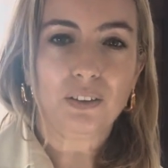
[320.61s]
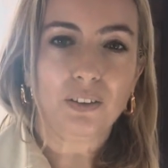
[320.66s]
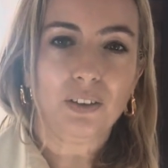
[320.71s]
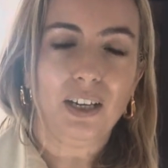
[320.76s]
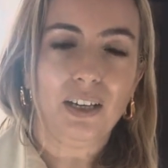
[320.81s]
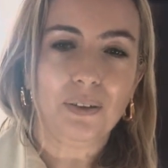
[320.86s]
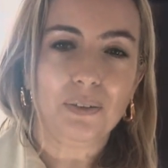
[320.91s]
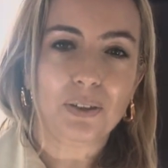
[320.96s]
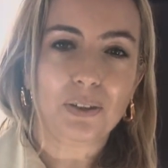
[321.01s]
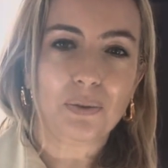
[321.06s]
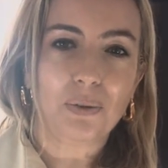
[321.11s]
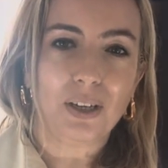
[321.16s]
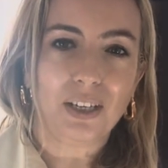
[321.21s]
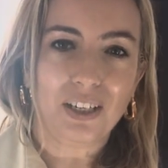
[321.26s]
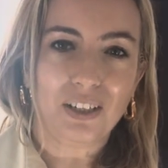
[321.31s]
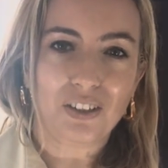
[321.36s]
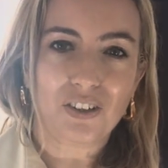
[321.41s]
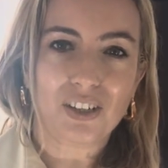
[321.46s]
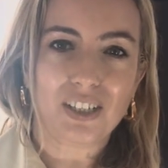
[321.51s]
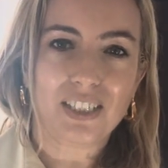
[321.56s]
It was quite
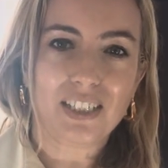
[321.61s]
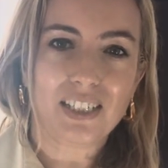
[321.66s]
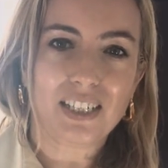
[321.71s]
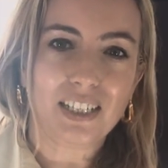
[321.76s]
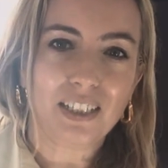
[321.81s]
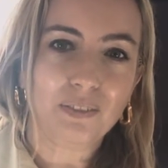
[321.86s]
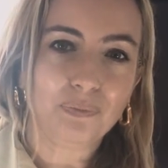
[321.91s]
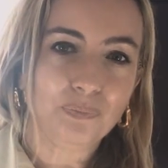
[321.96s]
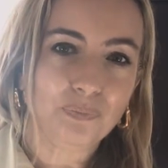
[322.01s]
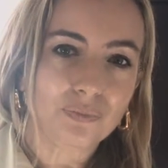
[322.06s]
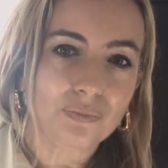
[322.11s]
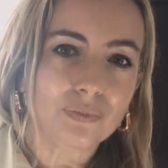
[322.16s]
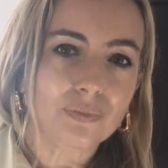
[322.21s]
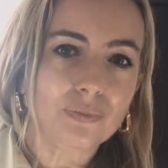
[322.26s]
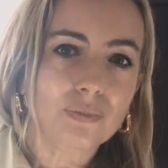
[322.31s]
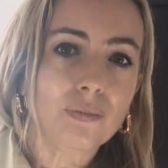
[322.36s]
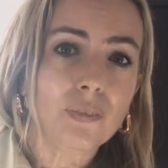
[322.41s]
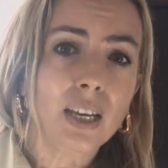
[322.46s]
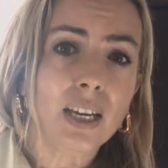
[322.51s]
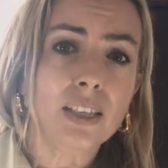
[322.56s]
interesting.
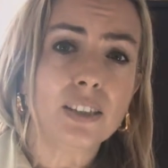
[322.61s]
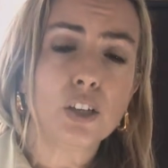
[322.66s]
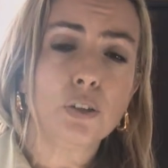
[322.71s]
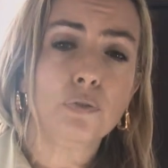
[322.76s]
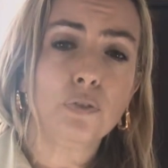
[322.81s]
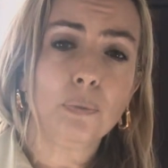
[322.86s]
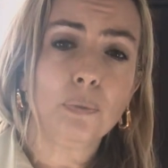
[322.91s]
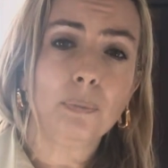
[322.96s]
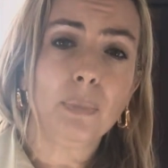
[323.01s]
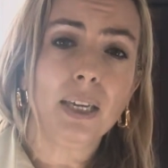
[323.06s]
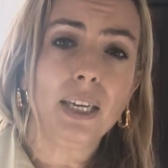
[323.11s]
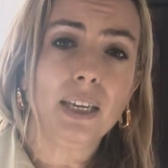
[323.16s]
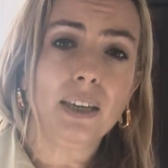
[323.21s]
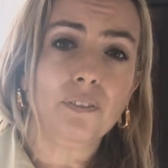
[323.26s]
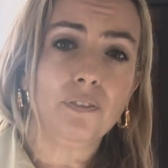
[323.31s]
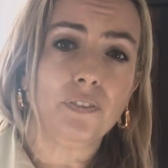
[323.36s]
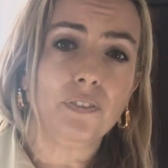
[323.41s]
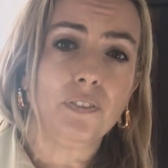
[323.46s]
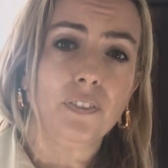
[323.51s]
And so for me,